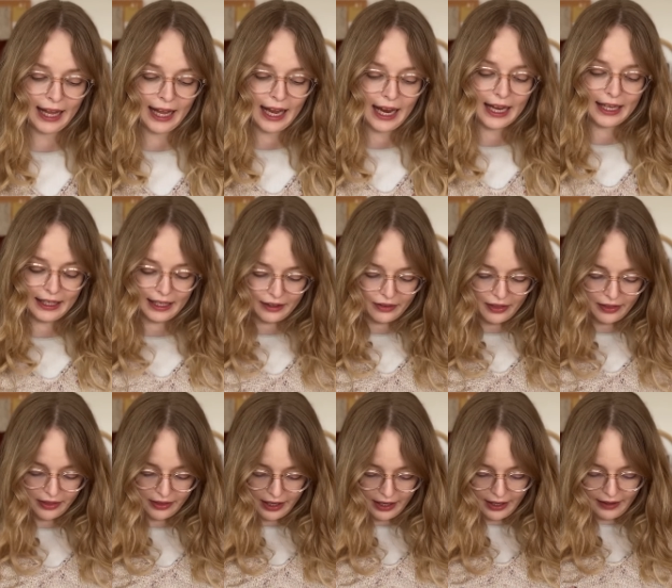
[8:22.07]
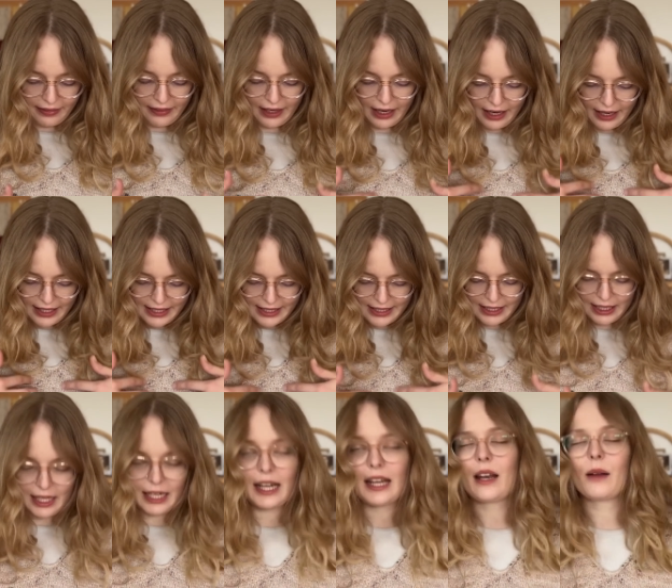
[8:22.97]
Another thing that I
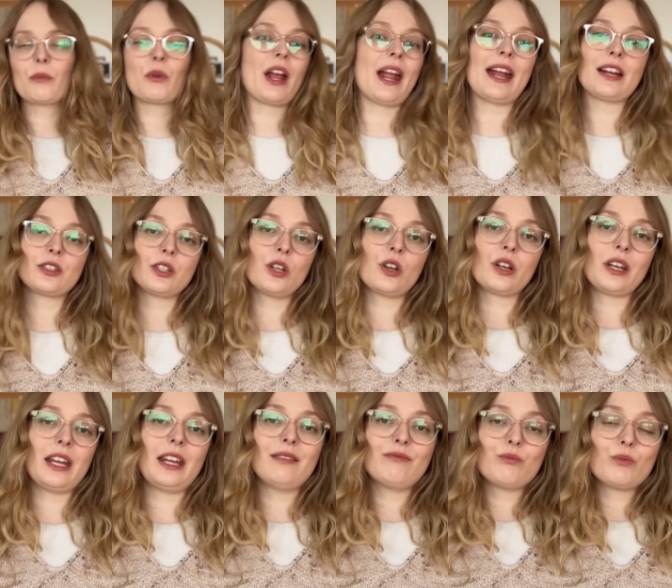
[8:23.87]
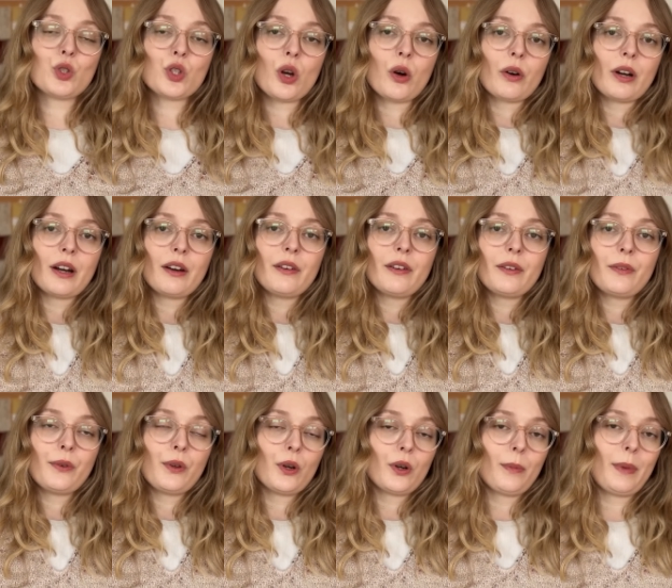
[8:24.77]
did, and I'm actually not sure
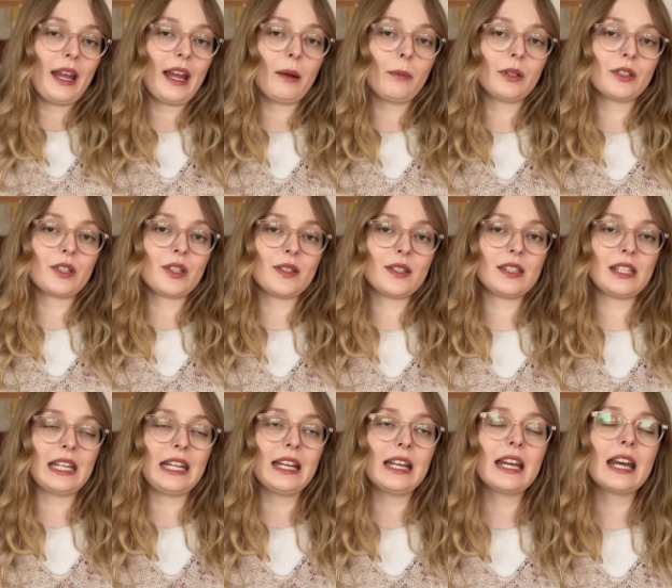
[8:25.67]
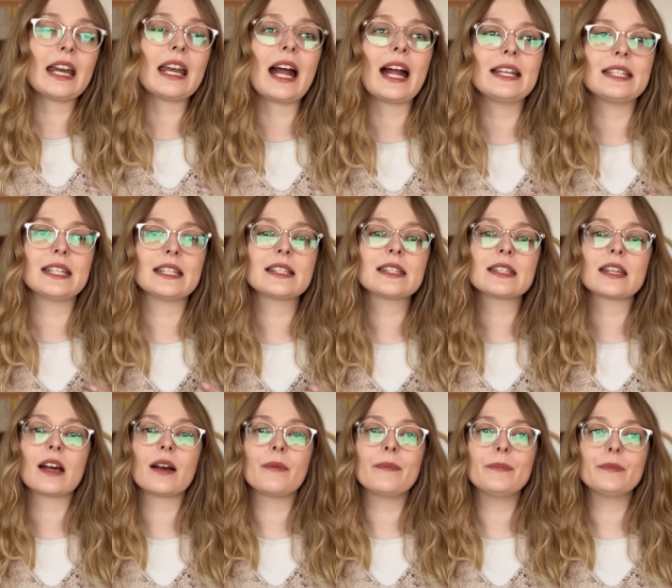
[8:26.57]
if you'll be able to see it, I did
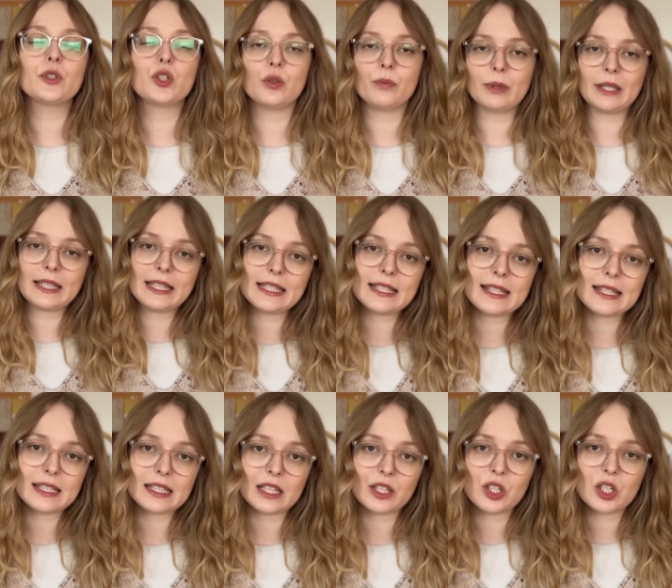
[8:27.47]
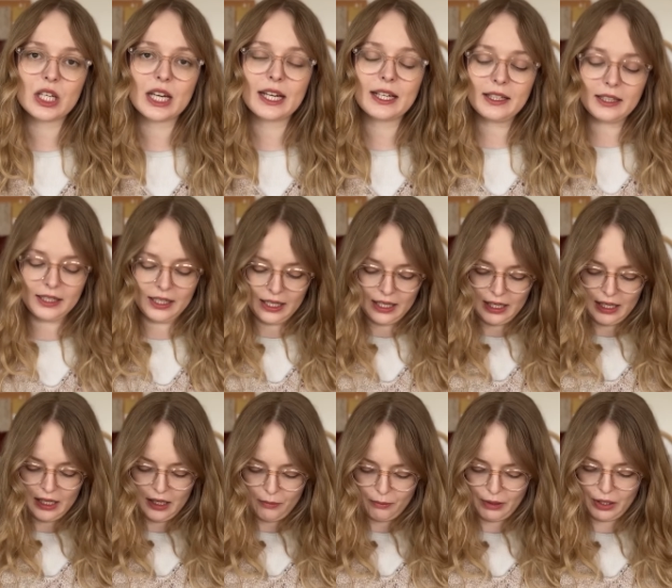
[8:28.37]
some duplicate stitching
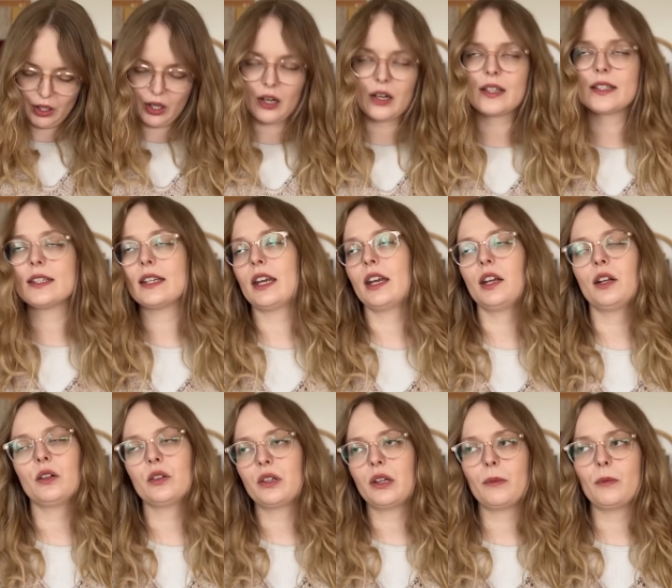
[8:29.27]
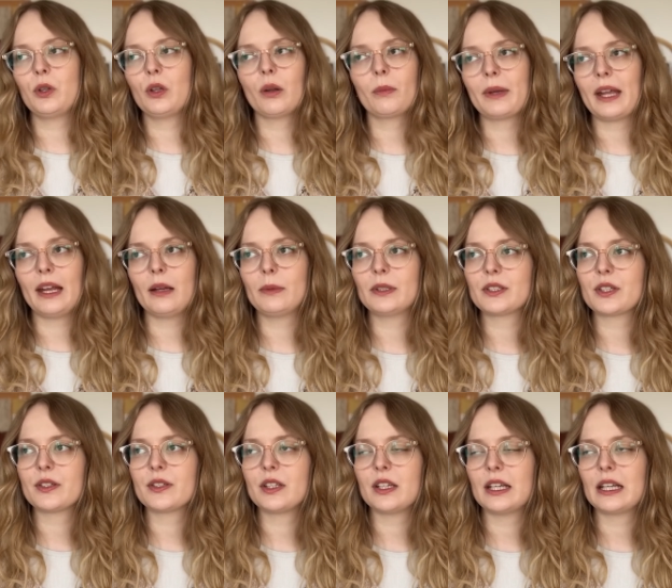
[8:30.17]
because, and you'll be able to
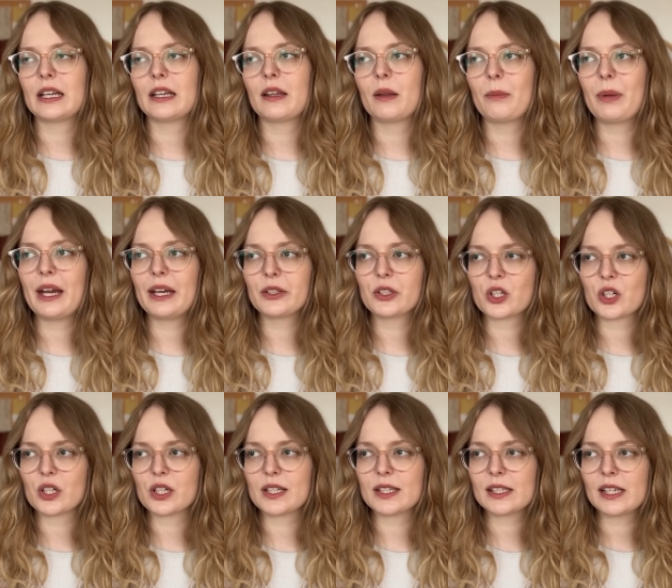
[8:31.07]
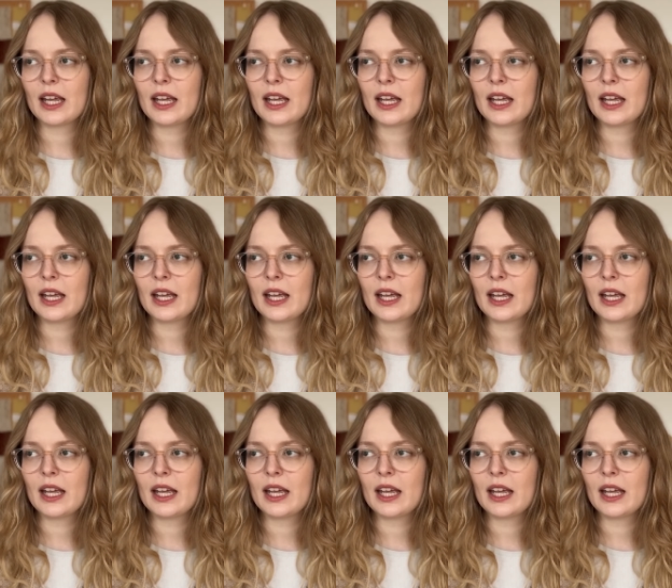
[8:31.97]
see it in the pictures,